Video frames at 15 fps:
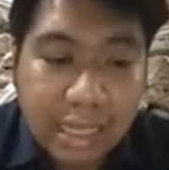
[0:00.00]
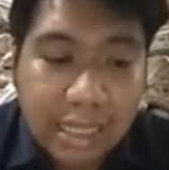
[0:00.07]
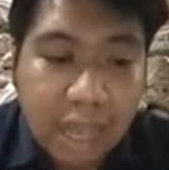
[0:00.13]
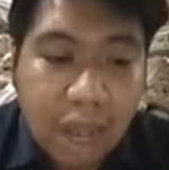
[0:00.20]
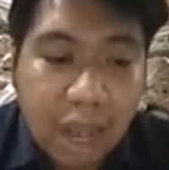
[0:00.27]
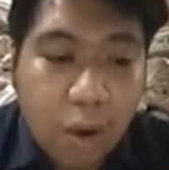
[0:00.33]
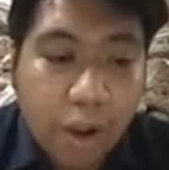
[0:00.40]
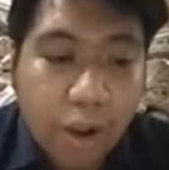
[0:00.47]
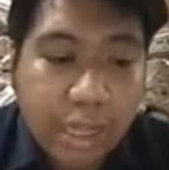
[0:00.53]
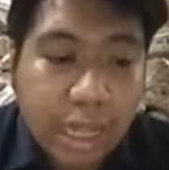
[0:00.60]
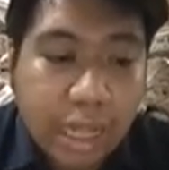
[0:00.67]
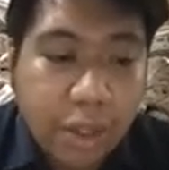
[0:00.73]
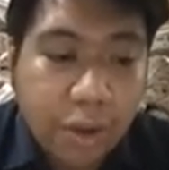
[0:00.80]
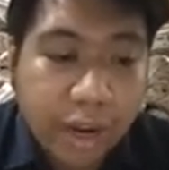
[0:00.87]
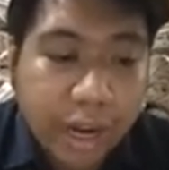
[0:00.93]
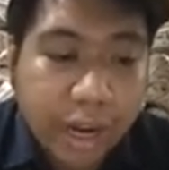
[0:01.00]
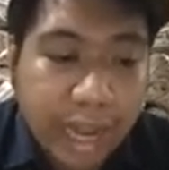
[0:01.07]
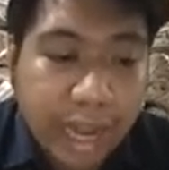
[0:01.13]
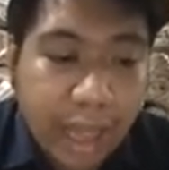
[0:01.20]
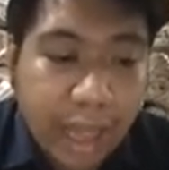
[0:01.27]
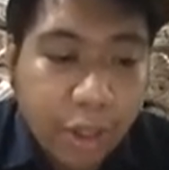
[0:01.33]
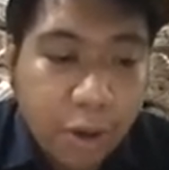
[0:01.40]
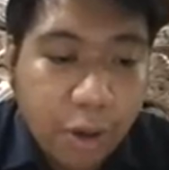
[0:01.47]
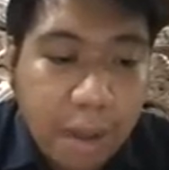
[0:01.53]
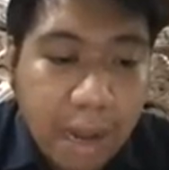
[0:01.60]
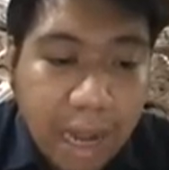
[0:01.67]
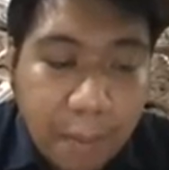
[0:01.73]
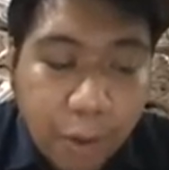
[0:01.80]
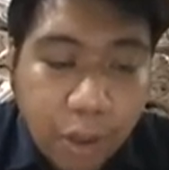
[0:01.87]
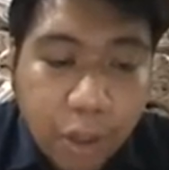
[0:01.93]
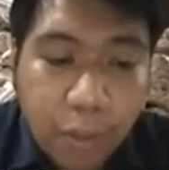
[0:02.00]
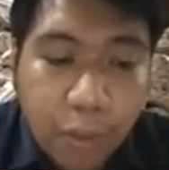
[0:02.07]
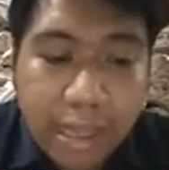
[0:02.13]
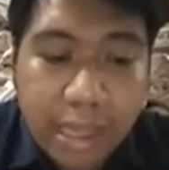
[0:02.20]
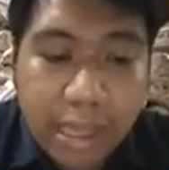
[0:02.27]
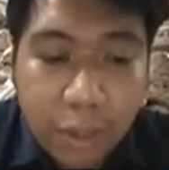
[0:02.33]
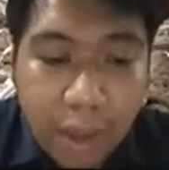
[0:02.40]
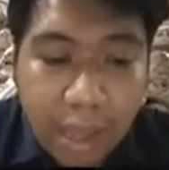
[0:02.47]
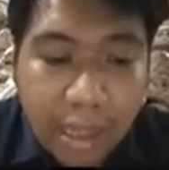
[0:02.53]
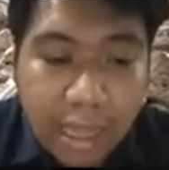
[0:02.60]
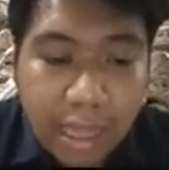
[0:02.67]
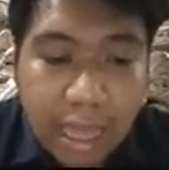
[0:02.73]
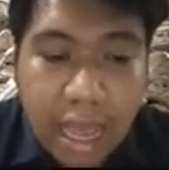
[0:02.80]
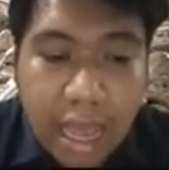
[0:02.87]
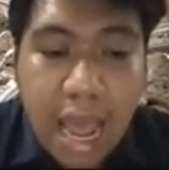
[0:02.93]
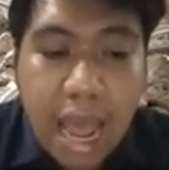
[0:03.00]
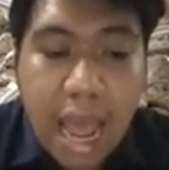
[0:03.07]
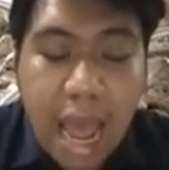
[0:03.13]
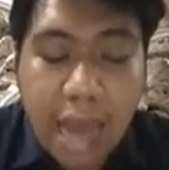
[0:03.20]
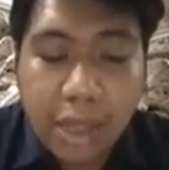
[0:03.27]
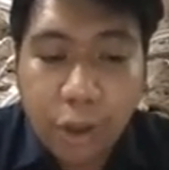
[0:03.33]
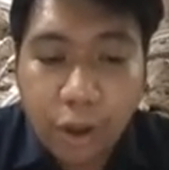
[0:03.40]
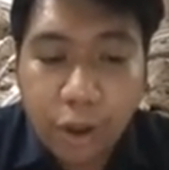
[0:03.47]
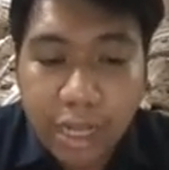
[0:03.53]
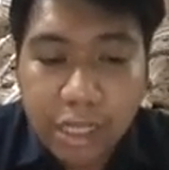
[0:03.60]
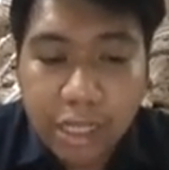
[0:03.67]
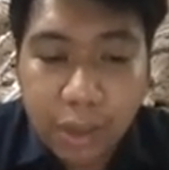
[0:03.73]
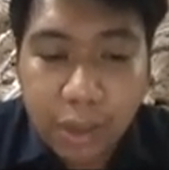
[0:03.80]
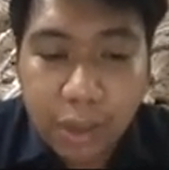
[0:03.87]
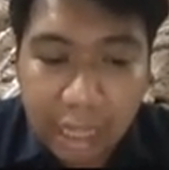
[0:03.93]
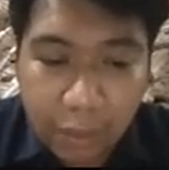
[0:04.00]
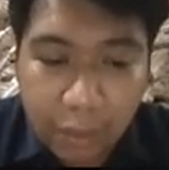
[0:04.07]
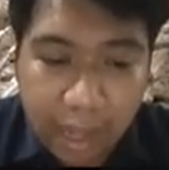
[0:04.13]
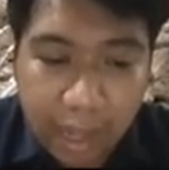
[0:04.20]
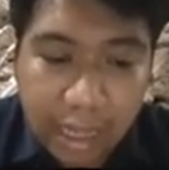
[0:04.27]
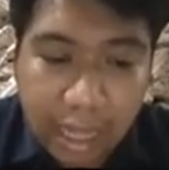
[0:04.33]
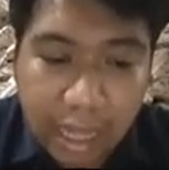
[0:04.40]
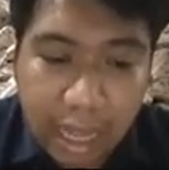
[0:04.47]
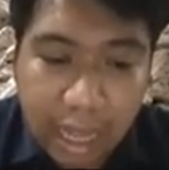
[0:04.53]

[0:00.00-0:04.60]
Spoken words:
according to Hernando Malipot 2020, Adonis 2020.